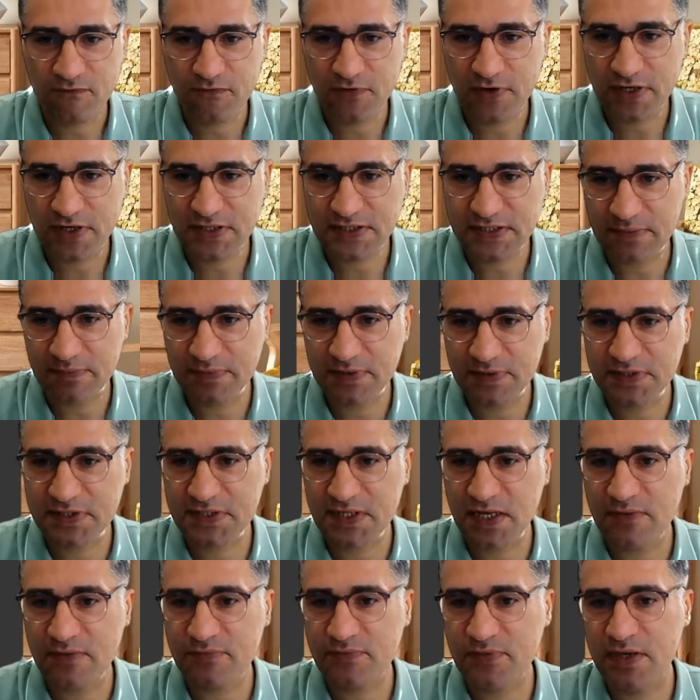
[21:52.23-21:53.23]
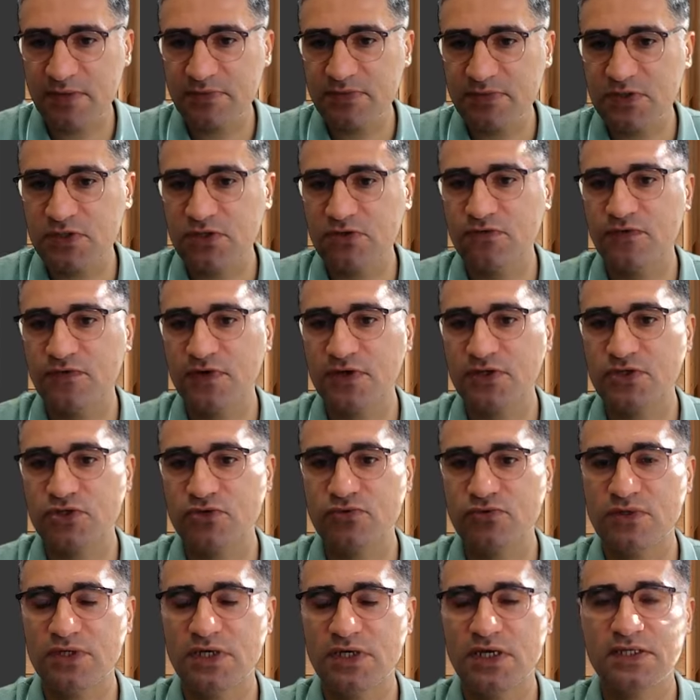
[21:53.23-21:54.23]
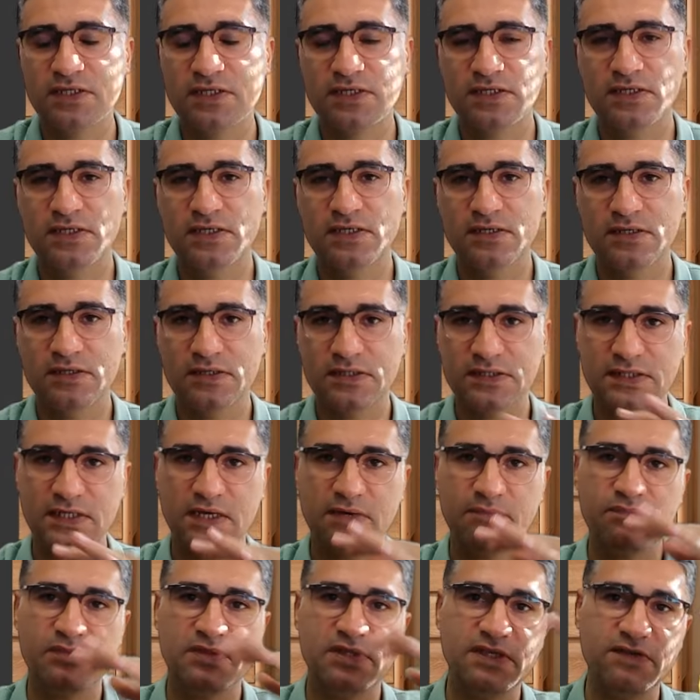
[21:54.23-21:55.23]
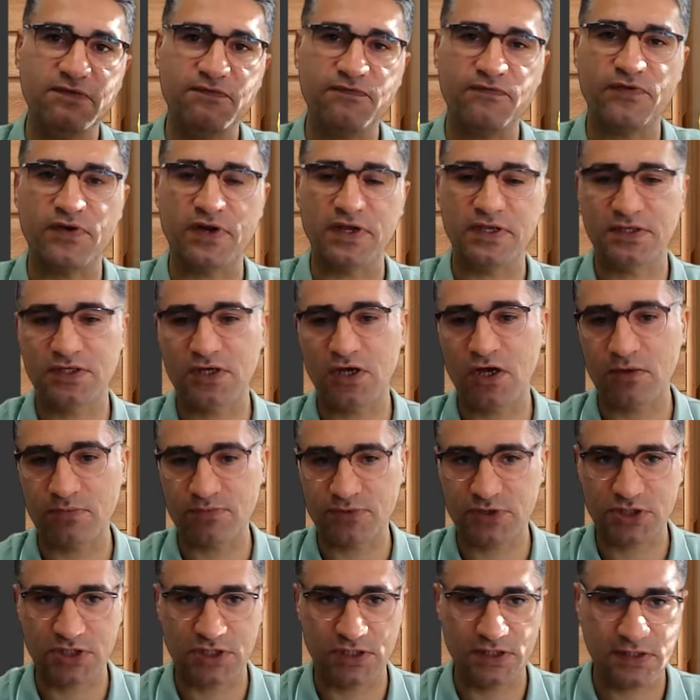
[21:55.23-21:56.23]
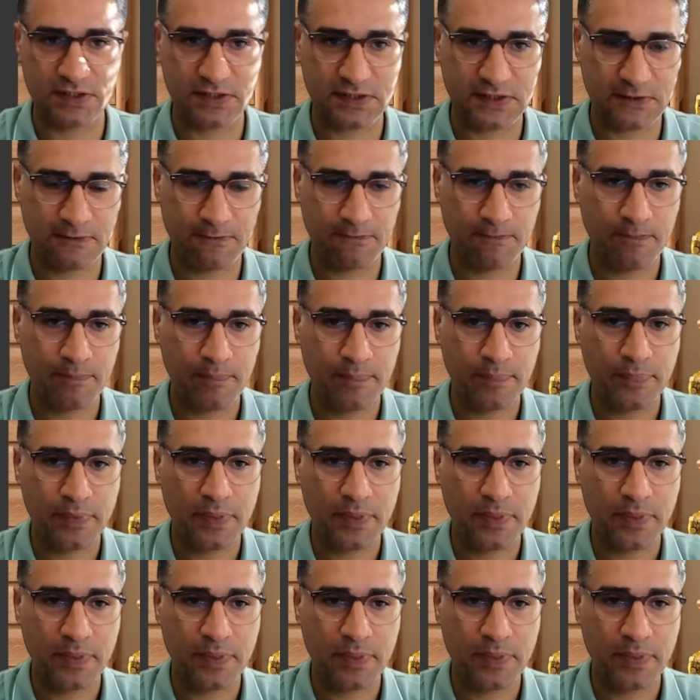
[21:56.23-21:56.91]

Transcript: For example, sometimes you want to get some different options.